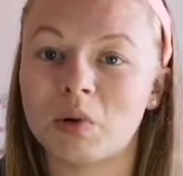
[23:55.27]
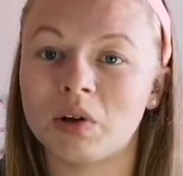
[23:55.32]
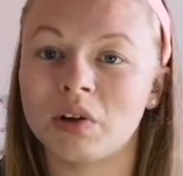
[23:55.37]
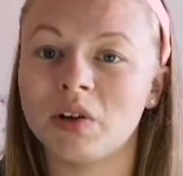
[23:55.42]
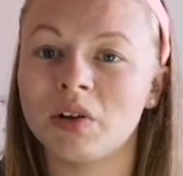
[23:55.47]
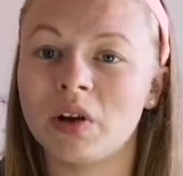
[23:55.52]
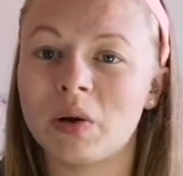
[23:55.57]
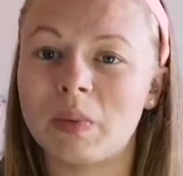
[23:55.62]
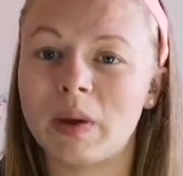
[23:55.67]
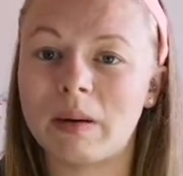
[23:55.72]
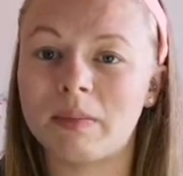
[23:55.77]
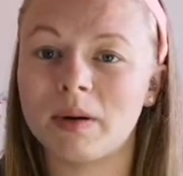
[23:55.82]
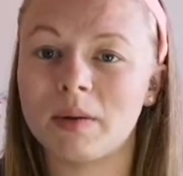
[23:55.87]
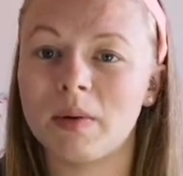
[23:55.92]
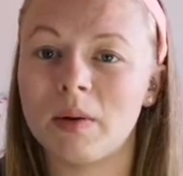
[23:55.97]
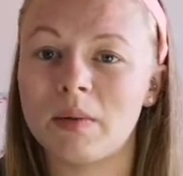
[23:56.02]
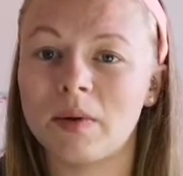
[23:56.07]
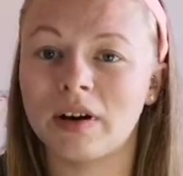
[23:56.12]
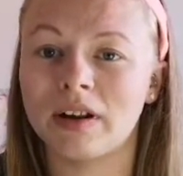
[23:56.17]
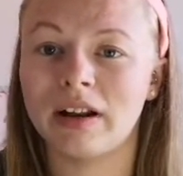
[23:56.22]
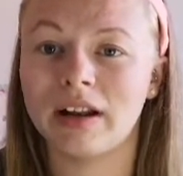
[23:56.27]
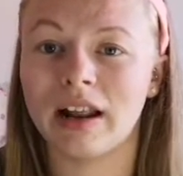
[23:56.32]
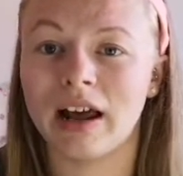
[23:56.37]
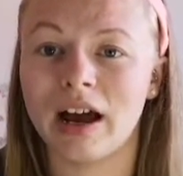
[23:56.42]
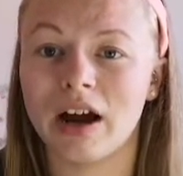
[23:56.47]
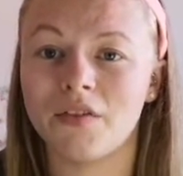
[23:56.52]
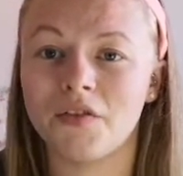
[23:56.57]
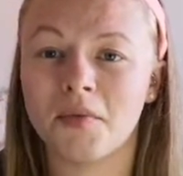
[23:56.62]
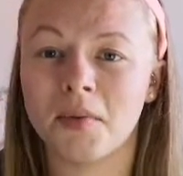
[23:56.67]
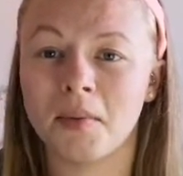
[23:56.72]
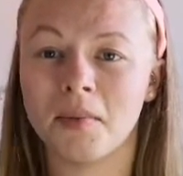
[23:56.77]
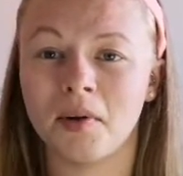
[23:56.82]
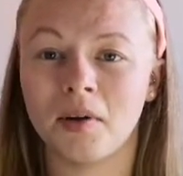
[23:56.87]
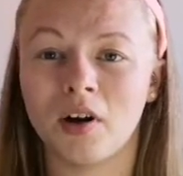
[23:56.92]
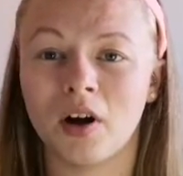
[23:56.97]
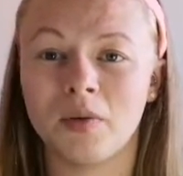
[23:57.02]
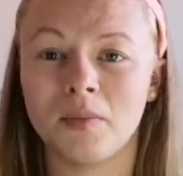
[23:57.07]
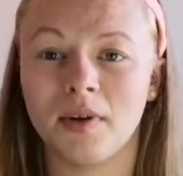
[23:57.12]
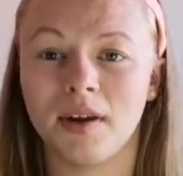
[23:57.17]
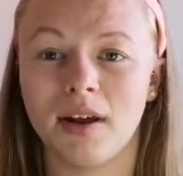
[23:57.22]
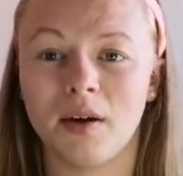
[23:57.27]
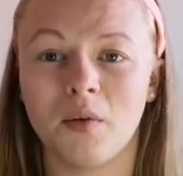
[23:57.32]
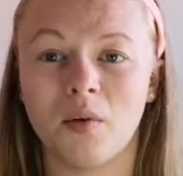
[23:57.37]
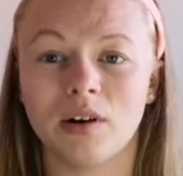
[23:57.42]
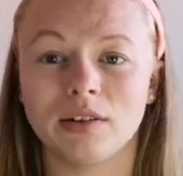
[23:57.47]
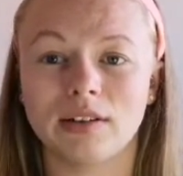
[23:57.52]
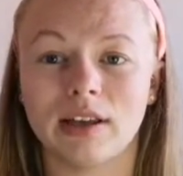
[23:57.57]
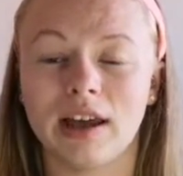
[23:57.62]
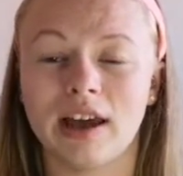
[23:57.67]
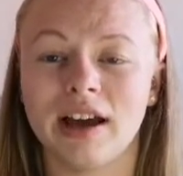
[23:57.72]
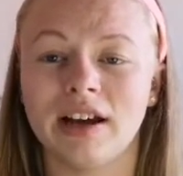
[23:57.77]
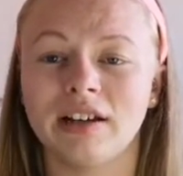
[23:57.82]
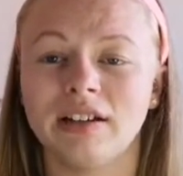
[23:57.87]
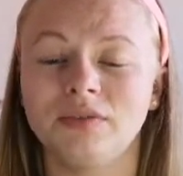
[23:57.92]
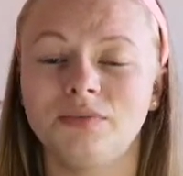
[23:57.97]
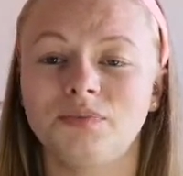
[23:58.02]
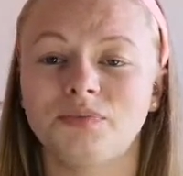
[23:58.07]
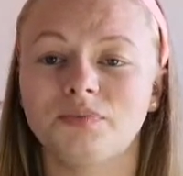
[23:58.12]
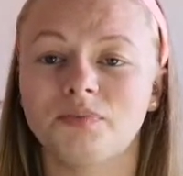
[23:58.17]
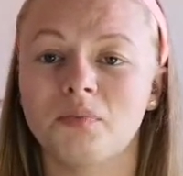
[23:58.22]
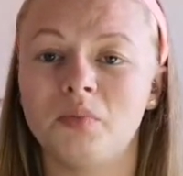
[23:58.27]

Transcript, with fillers: I don't know. People are probably gonna laugh. People are gonna be like, "What the hell?"